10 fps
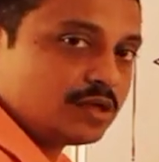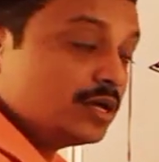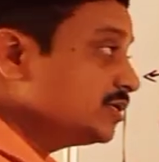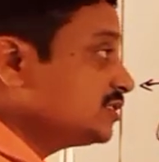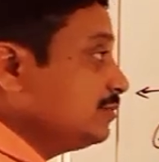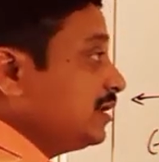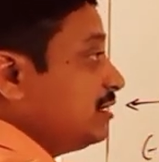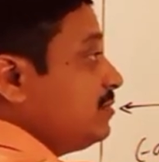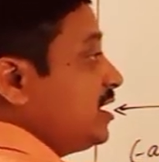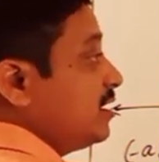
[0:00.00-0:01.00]

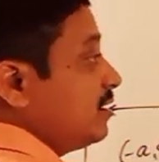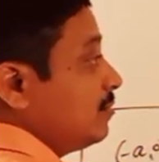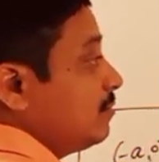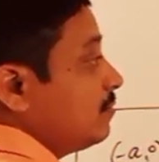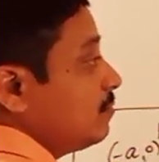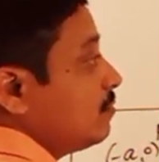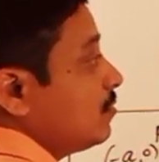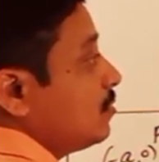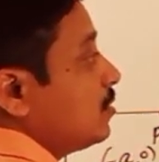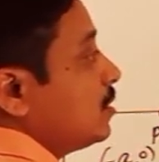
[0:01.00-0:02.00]
Similarly b here,
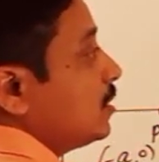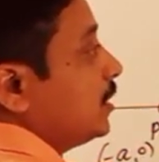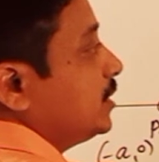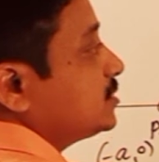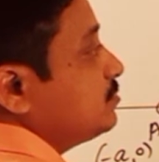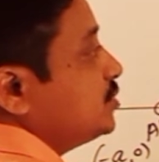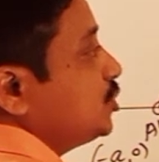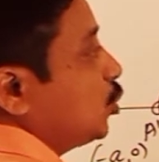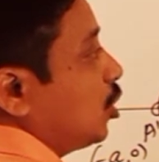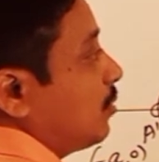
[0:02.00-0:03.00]
it is
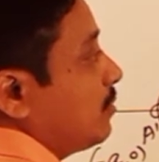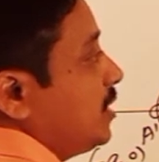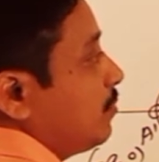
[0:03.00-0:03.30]
0 comma b